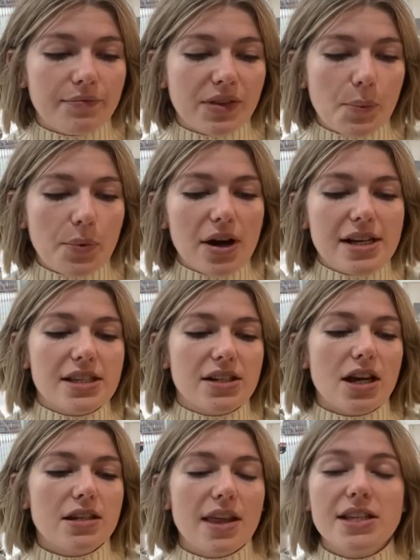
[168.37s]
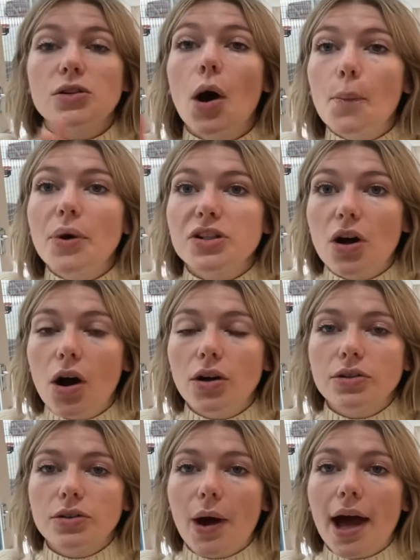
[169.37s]
pressed, there's not much
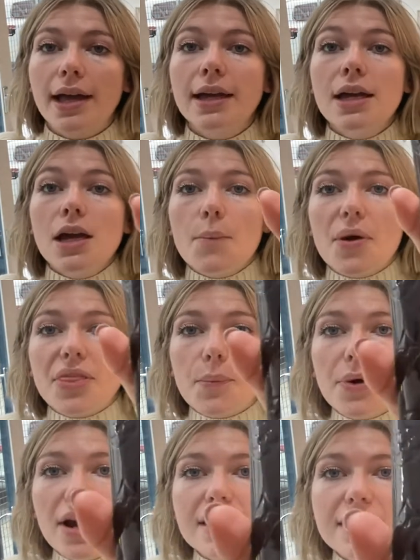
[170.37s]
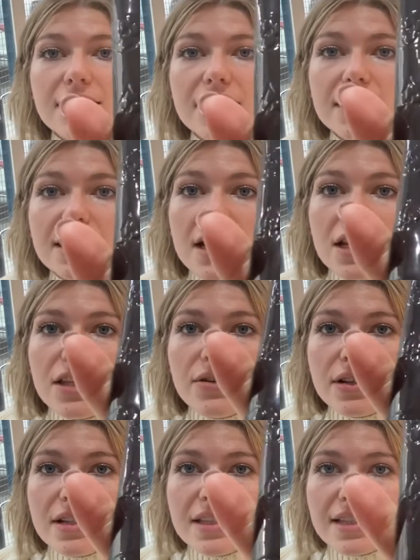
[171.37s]
hardware, but the pressed, you
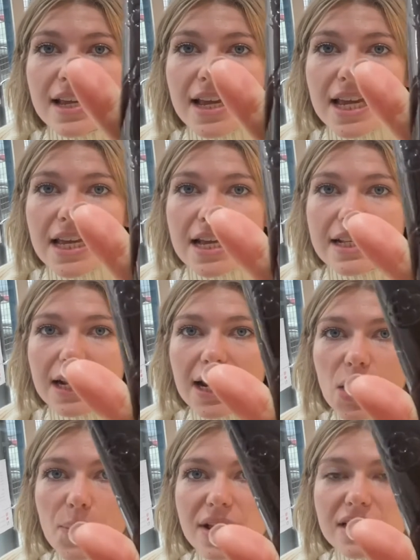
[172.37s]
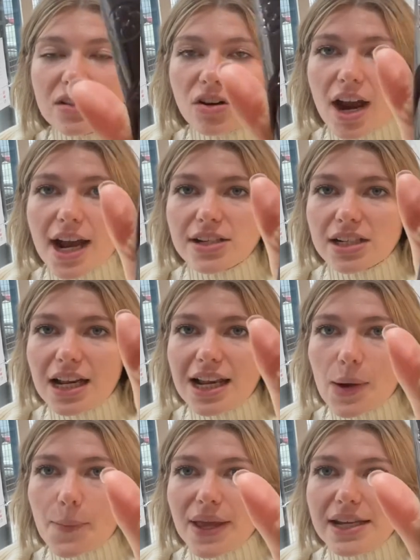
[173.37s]
can see, is a little bit scratched, a
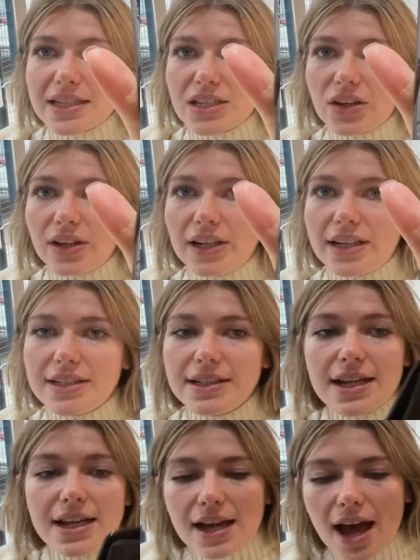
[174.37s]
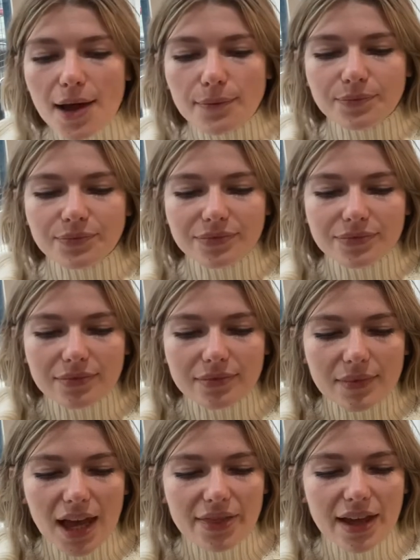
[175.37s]
little bit discoloured, and
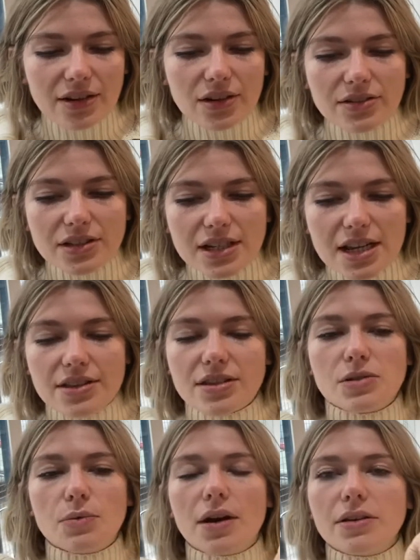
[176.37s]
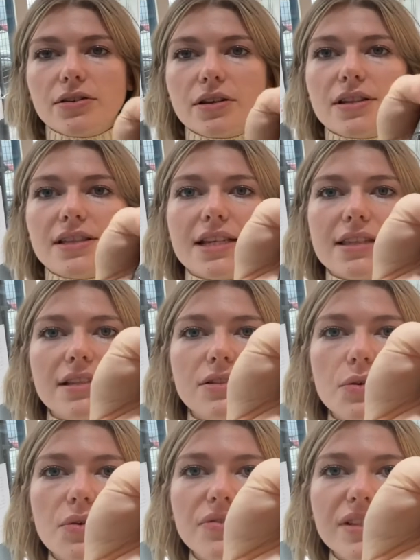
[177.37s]
then underneath as well, you can see the
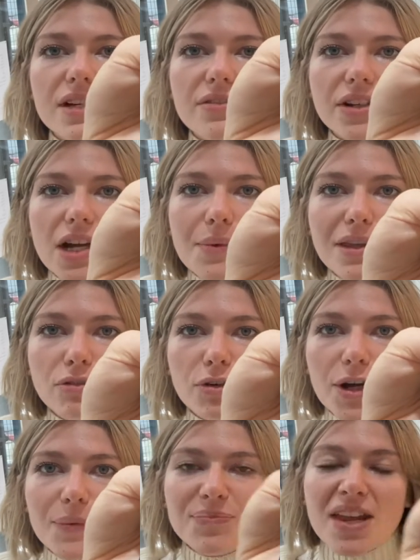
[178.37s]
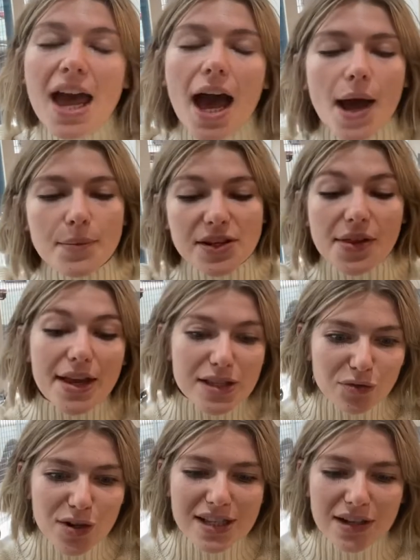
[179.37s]
sort of silver coming through. So that's the
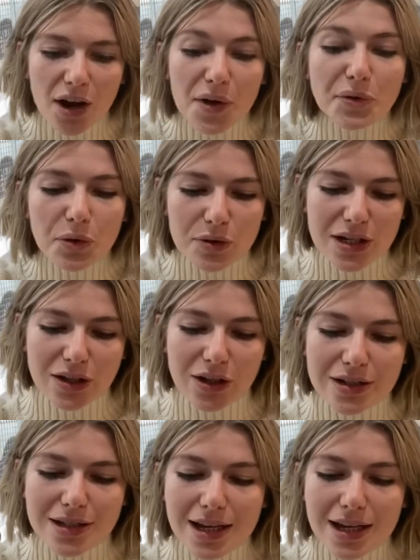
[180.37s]
reason I've called it good.